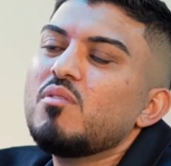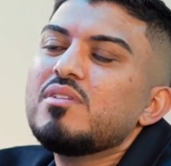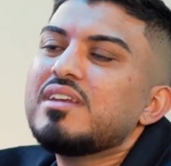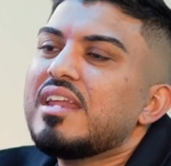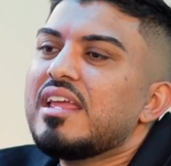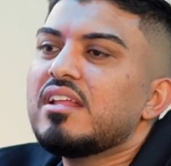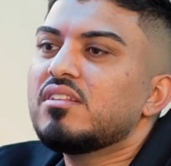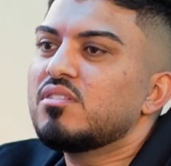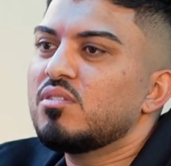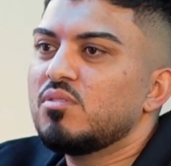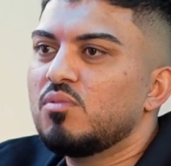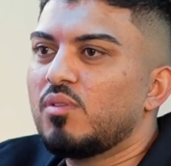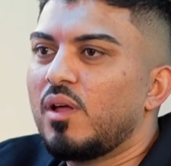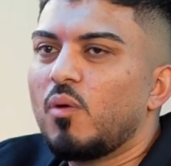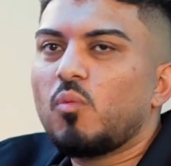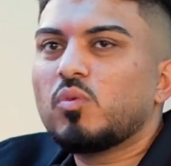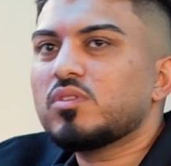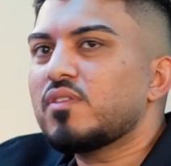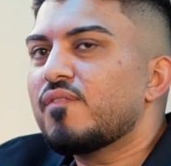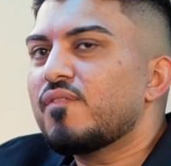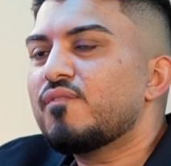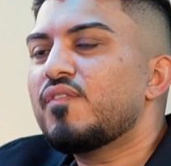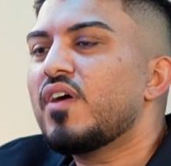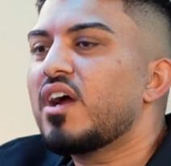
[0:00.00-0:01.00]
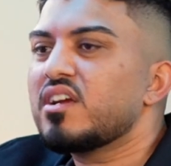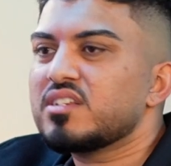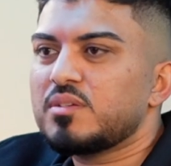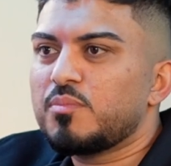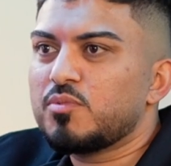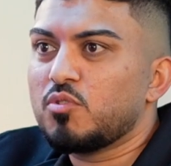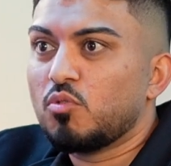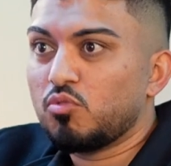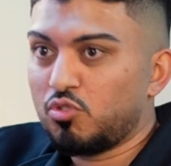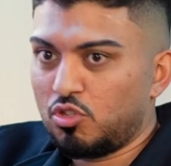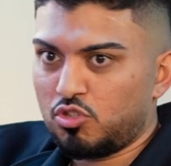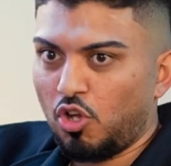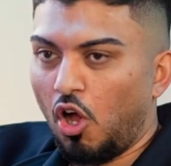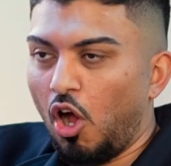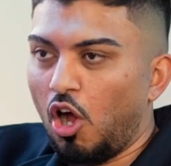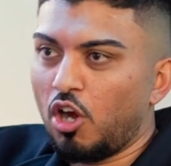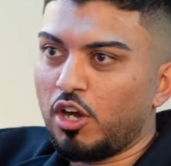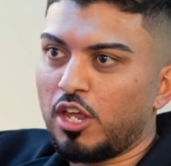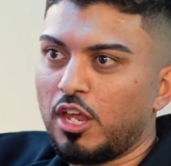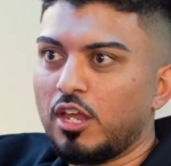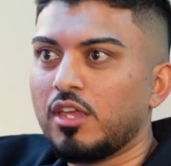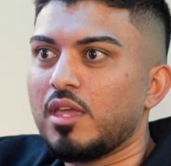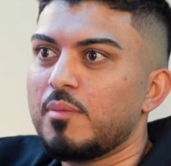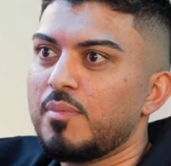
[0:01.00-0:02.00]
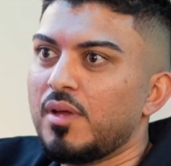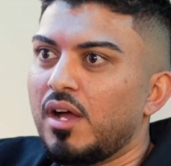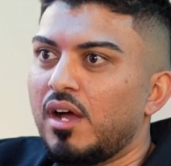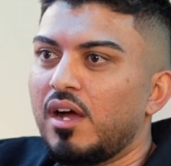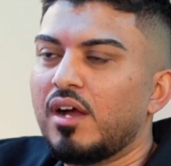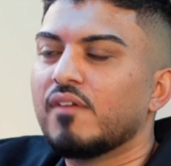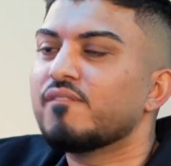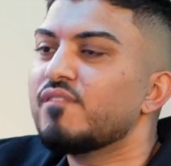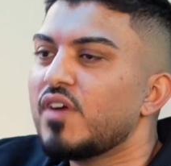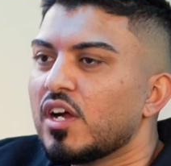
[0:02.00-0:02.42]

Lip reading: I don't need to. Like, what the fuck is up with just hugging? Give me a hug.